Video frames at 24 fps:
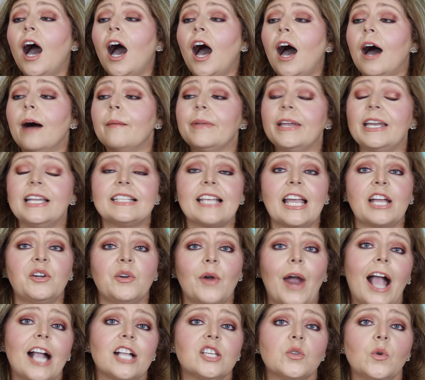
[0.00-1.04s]
It is a
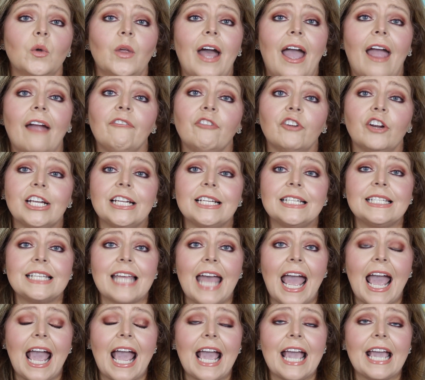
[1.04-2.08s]
Gradual
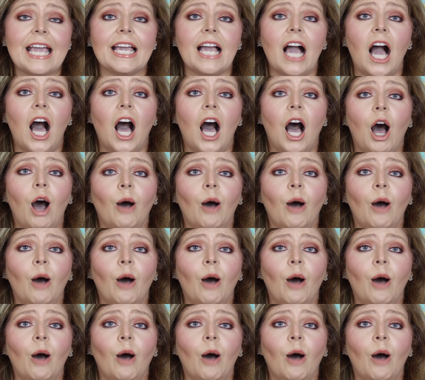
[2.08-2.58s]
everyday